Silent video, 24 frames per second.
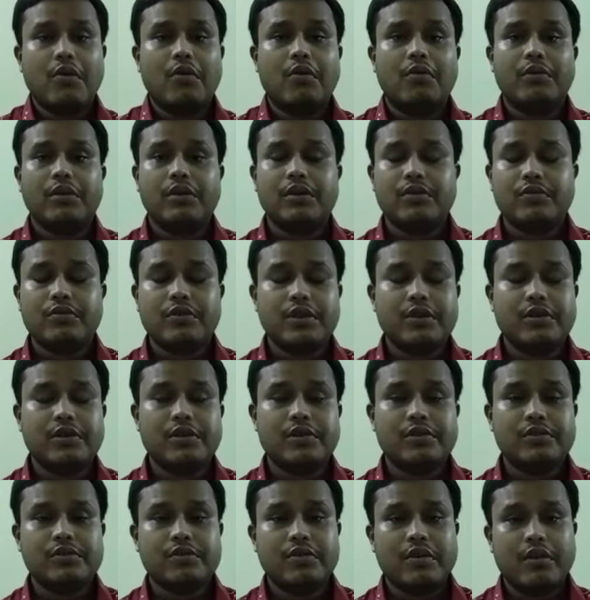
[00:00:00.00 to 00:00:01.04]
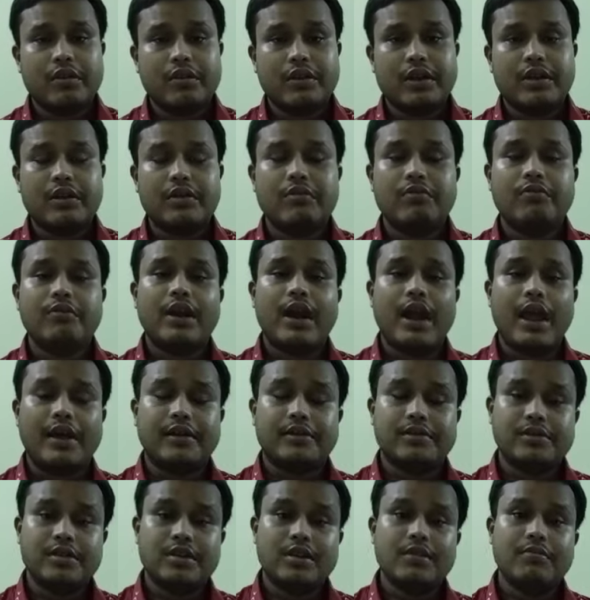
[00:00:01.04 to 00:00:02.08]
it is not that you will
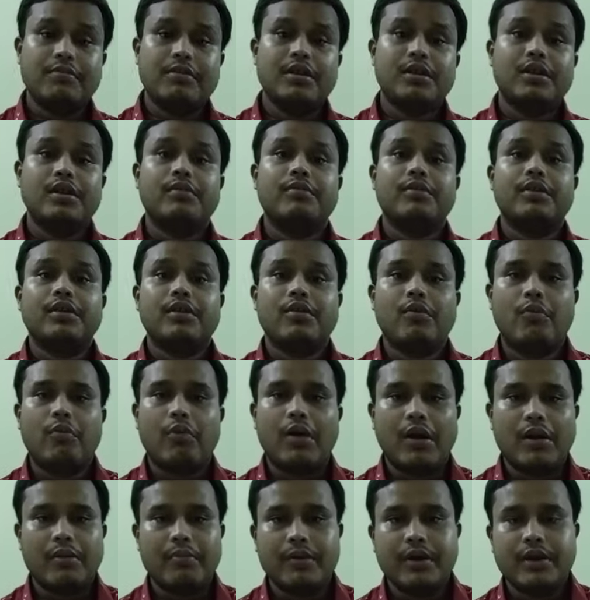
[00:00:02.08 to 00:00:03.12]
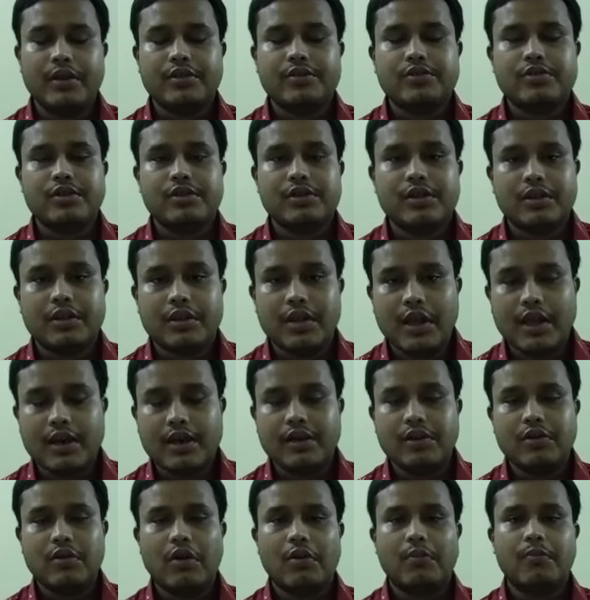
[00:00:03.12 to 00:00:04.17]
actually be given the word meanings which are there
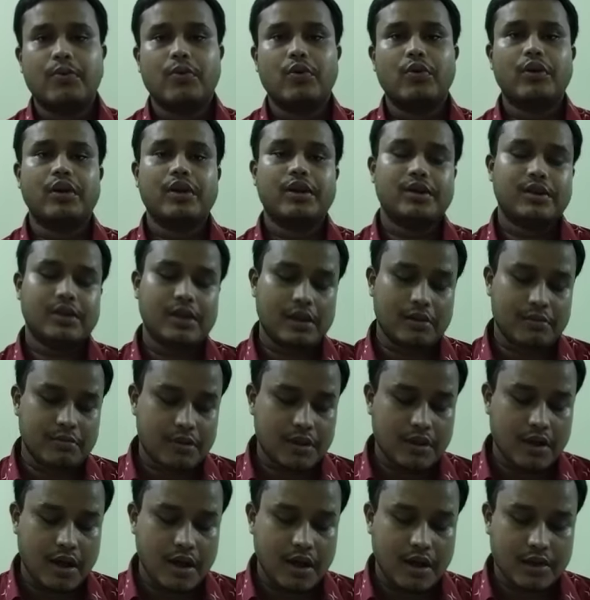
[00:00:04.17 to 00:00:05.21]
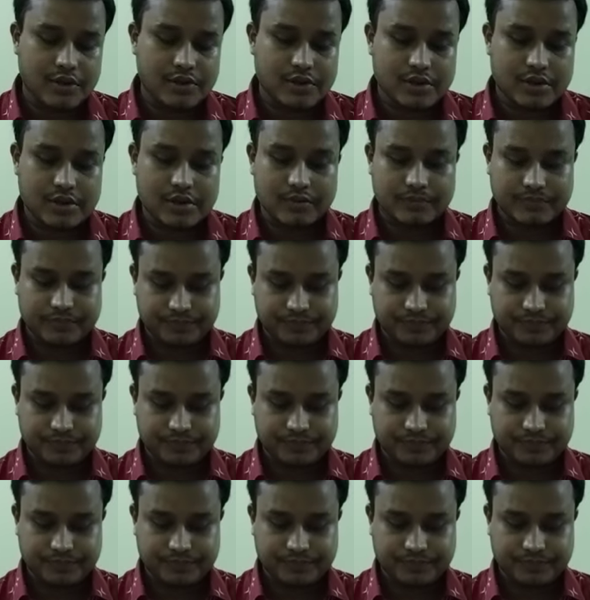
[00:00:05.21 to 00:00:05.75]
in your book. It can be asked